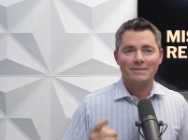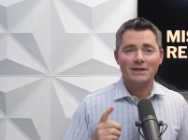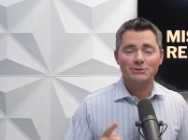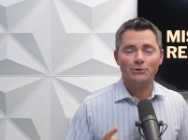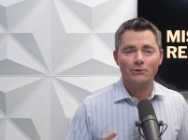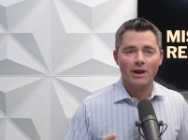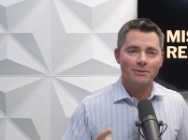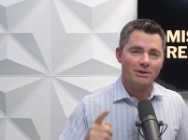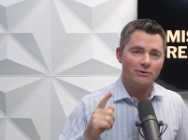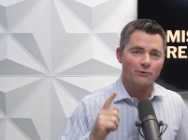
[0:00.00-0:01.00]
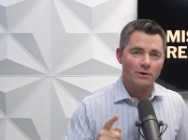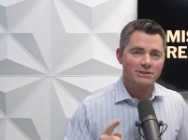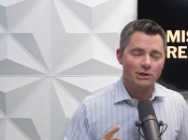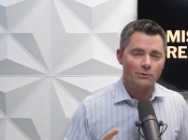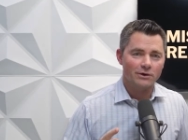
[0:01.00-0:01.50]
That's all great, but you've
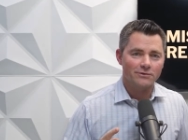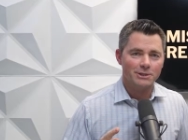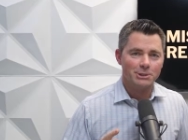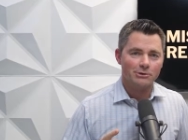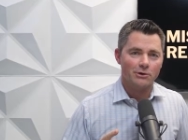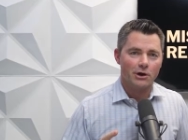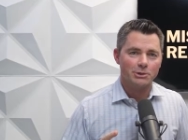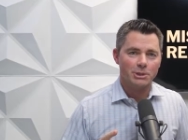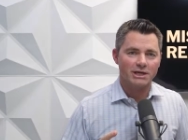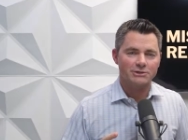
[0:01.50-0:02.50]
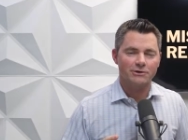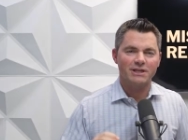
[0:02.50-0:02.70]
always got to work with a general contractor,